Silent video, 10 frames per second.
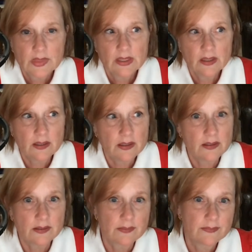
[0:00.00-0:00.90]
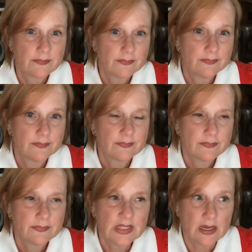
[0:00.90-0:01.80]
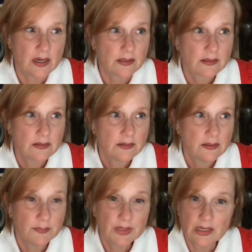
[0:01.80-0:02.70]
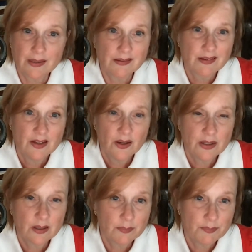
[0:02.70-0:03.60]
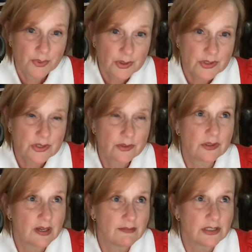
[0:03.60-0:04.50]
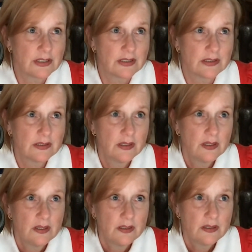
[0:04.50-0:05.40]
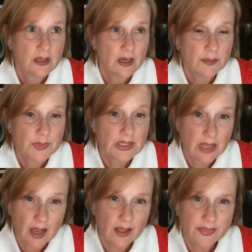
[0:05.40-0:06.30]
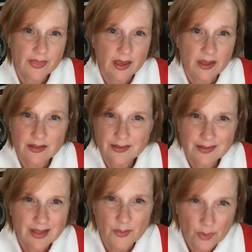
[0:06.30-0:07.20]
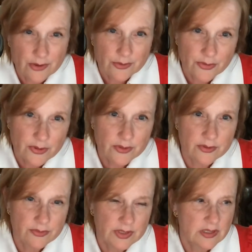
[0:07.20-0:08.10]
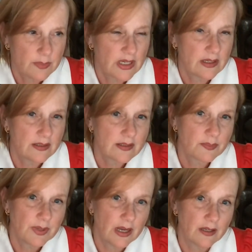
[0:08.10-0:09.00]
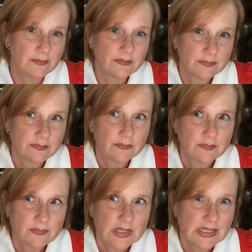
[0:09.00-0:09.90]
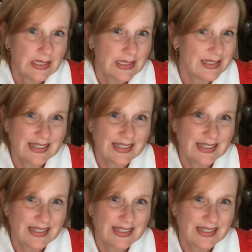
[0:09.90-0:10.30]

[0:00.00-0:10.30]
uh, yeah. I mean, on a personal level, I'm glad that they weren't further victimized, but I